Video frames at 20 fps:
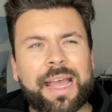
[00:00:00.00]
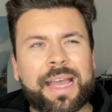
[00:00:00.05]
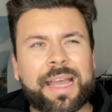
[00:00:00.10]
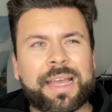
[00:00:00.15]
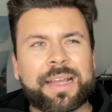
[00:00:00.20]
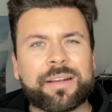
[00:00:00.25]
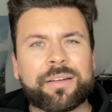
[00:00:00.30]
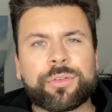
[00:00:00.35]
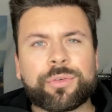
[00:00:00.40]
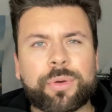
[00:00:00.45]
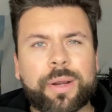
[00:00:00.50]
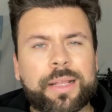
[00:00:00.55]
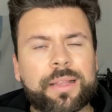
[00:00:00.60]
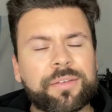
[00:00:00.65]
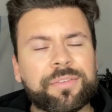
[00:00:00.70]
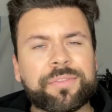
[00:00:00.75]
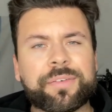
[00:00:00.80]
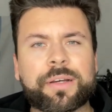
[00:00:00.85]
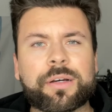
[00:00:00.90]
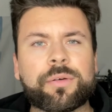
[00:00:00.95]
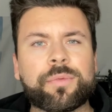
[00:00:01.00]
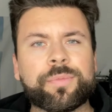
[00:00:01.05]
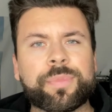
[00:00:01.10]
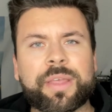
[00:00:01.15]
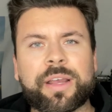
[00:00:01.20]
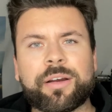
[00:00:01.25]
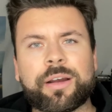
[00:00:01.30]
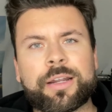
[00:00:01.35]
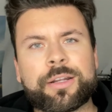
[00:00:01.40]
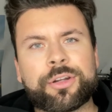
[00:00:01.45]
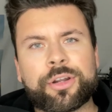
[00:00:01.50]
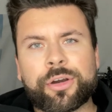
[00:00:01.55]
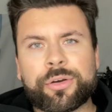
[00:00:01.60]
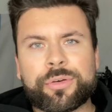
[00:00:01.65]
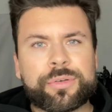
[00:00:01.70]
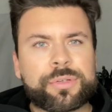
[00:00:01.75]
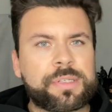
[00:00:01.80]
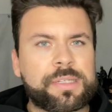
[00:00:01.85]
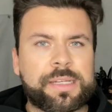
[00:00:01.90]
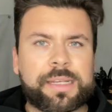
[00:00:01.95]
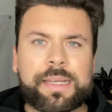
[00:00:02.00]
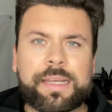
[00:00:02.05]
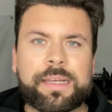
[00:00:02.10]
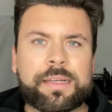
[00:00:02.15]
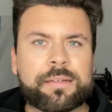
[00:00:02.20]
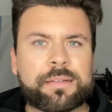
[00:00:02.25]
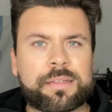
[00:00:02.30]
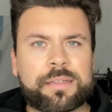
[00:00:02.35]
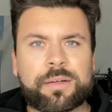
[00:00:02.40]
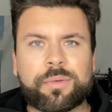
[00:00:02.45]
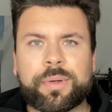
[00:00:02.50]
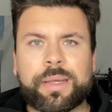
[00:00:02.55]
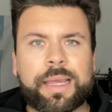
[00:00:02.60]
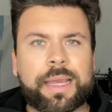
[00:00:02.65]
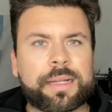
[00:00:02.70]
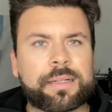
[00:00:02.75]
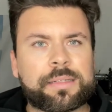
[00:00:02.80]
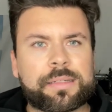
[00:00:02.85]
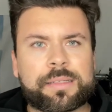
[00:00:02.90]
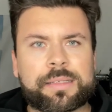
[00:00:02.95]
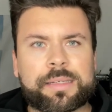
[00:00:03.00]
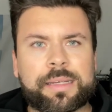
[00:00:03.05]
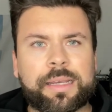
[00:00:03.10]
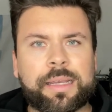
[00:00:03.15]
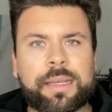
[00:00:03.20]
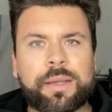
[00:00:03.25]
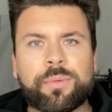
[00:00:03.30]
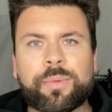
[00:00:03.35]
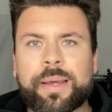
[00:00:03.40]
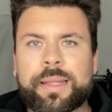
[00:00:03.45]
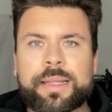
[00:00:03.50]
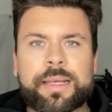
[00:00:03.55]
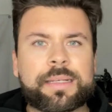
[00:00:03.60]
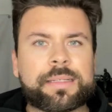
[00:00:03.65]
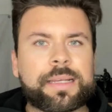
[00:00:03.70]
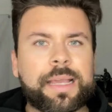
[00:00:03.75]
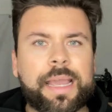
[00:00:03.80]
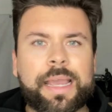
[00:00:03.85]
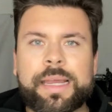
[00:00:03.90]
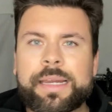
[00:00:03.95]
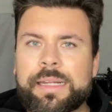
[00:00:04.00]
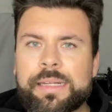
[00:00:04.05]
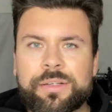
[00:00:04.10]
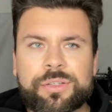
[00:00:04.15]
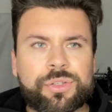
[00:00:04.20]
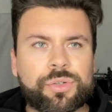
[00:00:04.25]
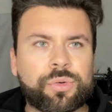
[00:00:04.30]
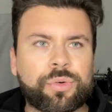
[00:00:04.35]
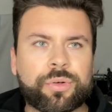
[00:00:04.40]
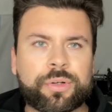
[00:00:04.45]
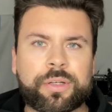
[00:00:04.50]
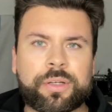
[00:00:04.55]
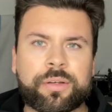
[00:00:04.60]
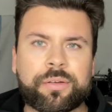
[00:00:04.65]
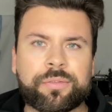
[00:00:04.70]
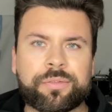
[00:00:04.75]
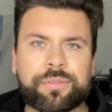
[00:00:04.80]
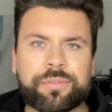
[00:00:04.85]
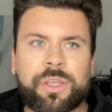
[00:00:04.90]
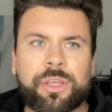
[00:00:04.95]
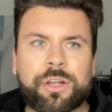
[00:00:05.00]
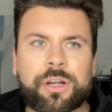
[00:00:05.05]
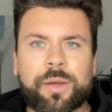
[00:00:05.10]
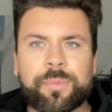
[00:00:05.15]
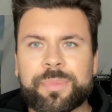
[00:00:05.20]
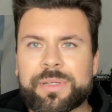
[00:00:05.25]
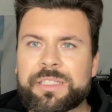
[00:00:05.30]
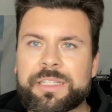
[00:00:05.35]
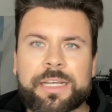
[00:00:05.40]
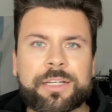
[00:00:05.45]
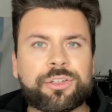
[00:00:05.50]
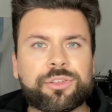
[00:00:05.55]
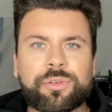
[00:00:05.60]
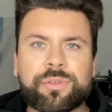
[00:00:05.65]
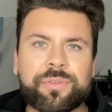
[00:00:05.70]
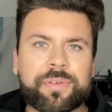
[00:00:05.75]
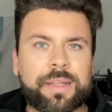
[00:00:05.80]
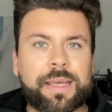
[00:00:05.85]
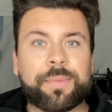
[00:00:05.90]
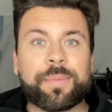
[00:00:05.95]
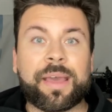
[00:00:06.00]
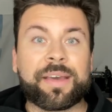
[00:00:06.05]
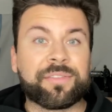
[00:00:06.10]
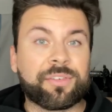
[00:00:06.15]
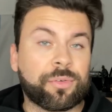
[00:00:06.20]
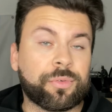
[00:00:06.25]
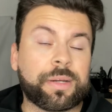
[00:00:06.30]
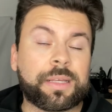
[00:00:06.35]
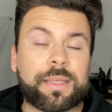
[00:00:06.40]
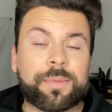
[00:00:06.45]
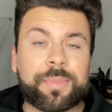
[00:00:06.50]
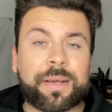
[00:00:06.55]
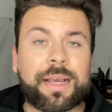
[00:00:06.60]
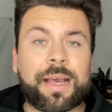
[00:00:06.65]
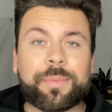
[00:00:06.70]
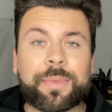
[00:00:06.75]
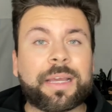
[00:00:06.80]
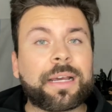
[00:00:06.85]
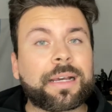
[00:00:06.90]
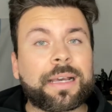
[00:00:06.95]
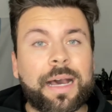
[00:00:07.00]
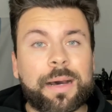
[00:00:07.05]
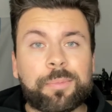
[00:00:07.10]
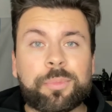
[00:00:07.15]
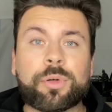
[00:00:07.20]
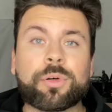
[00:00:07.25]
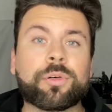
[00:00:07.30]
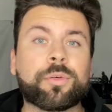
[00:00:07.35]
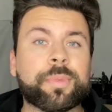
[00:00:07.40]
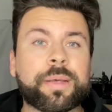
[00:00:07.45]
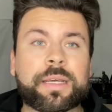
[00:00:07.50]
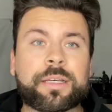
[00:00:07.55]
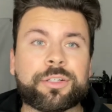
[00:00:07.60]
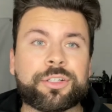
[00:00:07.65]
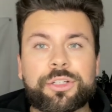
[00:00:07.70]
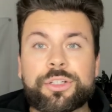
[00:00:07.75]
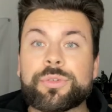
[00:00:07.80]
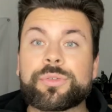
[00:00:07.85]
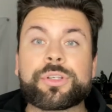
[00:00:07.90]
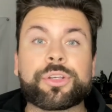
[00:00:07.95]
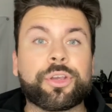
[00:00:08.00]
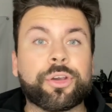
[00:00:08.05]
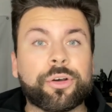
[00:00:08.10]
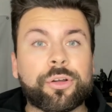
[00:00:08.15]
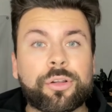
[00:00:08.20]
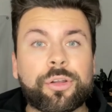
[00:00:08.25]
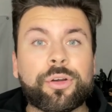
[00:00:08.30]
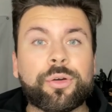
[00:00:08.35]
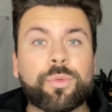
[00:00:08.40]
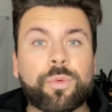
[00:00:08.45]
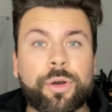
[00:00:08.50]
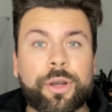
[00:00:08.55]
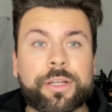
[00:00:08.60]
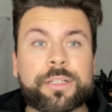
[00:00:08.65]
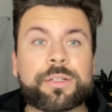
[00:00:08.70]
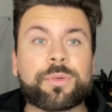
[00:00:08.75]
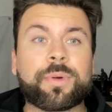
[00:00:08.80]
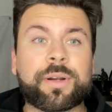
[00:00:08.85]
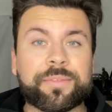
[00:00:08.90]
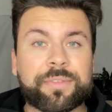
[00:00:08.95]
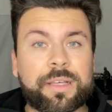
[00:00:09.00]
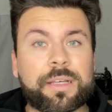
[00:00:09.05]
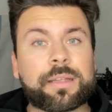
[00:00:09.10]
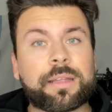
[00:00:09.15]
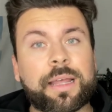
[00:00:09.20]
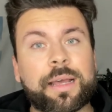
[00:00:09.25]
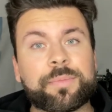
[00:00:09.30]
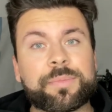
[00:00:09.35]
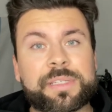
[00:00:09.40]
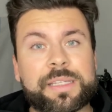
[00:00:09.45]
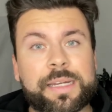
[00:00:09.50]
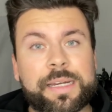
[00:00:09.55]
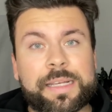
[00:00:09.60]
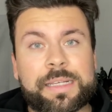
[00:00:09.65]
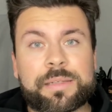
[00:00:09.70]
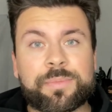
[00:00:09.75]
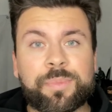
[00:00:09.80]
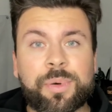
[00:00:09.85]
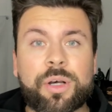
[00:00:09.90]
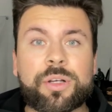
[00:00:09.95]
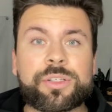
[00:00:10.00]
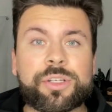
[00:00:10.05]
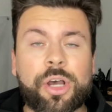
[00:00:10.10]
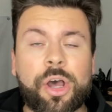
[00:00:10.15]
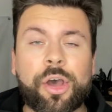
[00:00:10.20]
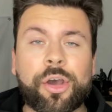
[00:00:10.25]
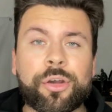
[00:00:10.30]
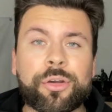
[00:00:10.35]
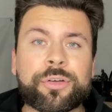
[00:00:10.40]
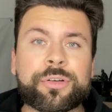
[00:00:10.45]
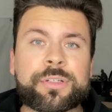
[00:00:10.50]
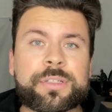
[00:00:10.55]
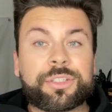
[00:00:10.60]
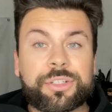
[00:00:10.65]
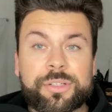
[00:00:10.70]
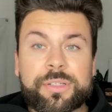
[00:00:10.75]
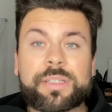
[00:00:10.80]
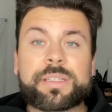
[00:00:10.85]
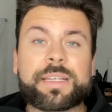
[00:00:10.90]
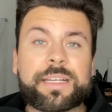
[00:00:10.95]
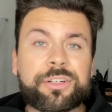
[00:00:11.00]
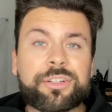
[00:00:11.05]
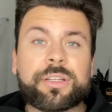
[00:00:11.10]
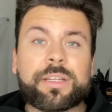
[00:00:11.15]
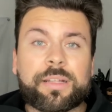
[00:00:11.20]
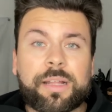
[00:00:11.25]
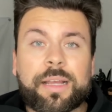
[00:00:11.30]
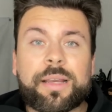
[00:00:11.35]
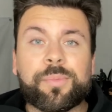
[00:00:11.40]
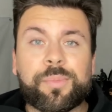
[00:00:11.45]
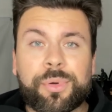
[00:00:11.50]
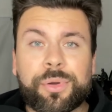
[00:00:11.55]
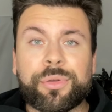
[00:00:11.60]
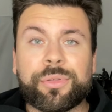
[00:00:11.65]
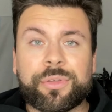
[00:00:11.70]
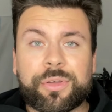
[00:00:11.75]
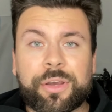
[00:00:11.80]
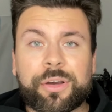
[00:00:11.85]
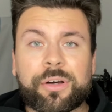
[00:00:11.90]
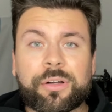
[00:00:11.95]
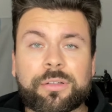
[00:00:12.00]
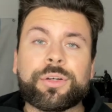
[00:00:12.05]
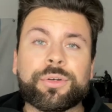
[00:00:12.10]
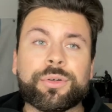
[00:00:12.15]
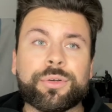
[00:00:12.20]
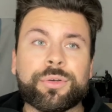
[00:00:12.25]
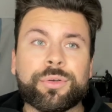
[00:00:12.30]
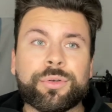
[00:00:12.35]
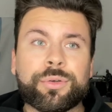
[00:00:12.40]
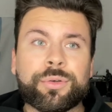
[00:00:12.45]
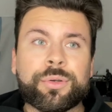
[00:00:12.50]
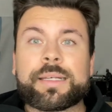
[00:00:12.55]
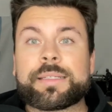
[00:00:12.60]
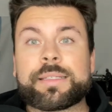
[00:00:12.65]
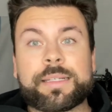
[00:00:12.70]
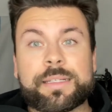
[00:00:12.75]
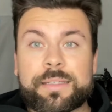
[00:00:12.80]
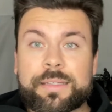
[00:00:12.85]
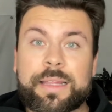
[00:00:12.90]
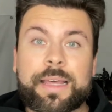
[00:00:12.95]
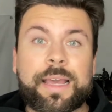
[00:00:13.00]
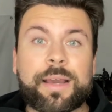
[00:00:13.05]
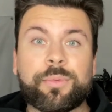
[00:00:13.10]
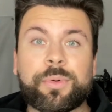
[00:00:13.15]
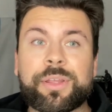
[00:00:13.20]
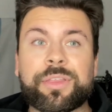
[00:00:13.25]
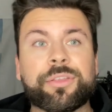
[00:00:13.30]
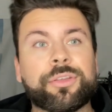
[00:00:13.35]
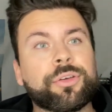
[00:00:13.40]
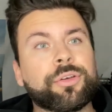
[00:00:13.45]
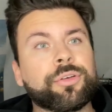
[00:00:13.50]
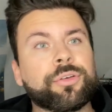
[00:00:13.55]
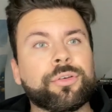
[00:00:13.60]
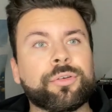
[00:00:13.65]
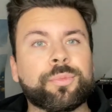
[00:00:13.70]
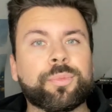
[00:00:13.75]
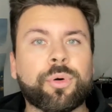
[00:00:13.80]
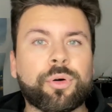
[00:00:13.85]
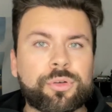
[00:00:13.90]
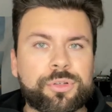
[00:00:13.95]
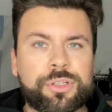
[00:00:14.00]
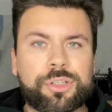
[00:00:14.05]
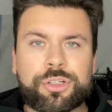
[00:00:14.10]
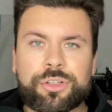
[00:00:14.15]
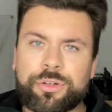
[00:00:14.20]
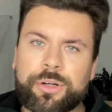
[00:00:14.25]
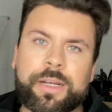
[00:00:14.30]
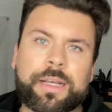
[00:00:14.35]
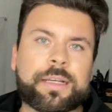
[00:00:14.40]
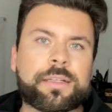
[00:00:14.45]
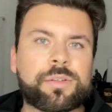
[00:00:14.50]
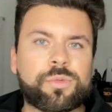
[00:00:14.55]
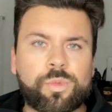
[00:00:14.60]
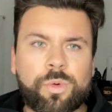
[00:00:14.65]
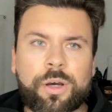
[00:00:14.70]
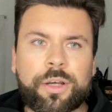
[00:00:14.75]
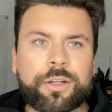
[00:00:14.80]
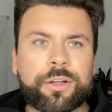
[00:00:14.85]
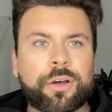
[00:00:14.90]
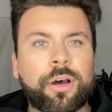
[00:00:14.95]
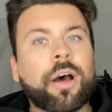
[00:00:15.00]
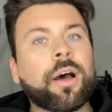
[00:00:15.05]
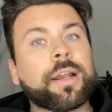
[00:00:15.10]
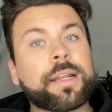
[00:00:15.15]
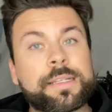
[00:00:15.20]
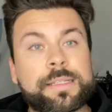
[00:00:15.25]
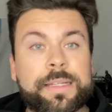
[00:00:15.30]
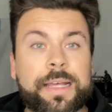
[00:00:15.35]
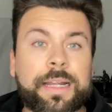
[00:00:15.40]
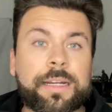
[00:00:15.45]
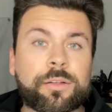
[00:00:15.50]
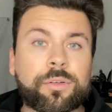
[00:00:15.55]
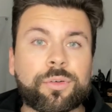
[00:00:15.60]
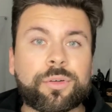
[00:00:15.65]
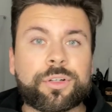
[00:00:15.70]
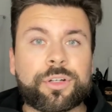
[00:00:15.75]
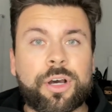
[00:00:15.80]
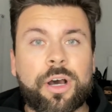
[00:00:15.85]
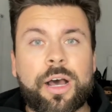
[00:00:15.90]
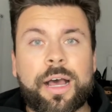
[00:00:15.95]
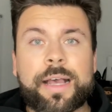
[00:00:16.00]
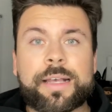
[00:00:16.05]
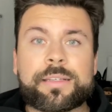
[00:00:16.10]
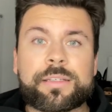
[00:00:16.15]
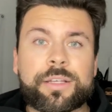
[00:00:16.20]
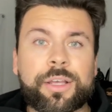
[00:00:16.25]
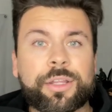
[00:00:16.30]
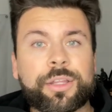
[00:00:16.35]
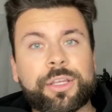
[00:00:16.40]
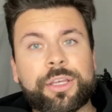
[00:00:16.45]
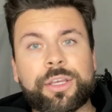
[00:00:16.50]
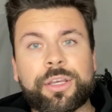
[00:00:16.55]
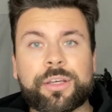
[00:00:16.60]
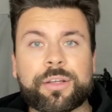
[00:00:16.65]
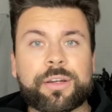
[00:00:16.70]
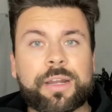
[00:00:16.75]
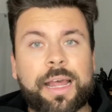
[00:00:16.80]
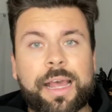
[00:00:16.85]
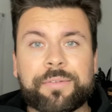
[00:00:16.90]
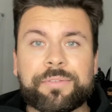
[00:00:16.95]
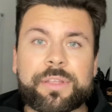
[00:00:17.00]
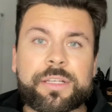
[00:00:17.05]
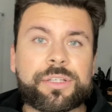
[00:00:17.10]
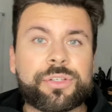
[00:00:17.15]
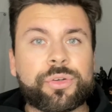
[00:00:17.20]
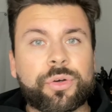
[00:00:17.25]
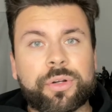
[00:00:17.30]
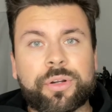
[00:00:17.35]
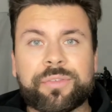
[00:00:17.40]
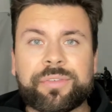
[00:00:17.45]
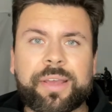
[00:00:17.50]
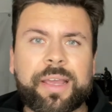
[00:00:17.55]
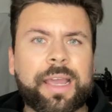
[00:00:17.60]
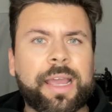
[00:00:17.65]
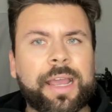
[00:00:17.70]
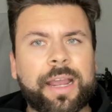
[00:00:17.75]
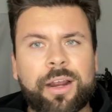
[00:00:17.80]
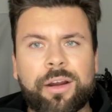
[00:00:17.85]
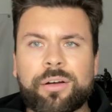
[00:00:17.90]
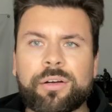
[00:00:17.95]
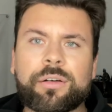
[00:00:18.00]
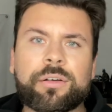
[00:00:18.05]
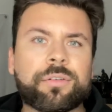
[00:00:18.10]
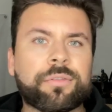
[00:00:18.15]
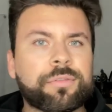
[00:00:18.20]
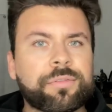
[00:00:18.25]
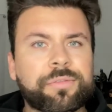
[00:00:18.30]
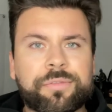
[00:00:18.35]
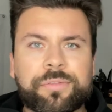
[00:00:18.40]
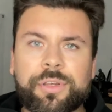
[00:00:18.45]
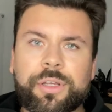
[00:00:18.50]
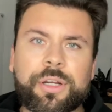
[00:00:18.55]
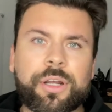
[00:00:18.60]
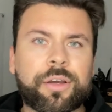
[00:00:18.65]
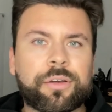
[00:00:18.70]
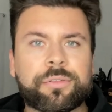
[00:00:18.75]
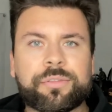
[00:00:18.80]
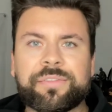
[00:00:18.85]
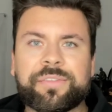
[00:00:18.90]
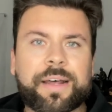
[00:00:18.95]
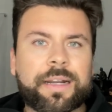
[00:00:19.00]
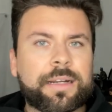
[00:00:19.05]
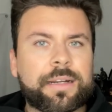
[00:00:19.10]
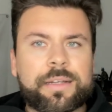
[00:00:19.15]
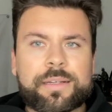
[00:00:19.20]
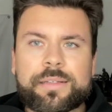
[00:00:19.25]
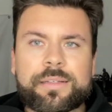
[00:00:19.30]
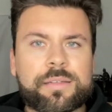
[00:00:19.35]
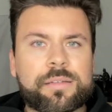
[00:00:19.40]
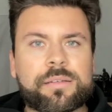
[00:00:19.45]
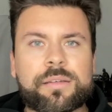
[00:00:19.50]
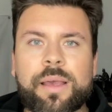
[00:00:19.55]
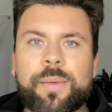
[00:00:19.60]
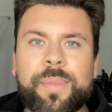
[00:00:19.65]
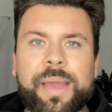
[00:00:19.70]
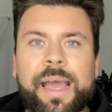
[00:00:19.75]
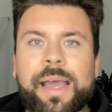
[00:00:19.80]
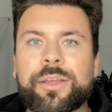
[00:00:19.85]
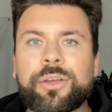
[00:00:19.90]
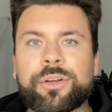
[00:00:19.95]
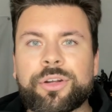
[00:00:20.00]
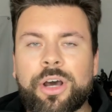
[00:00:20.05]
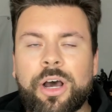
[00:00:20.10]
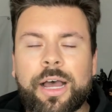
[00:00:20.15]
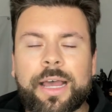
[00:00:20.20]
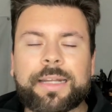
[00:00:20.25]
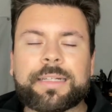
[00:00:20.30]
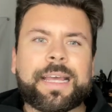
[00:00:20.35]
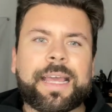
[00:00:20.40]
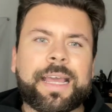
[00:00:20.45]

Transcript: And throughout the film, there are no scenes that we get to see where there's any sort of, you know, potential for them ever really becoming a couple because she was a girl who worked at one of the clubs that his boss owned. She's essentially like a booth girl who sits there with you, pours you drinks, whatnot, is there to look nice so that you can have this sort of air of, you know, funness about your night.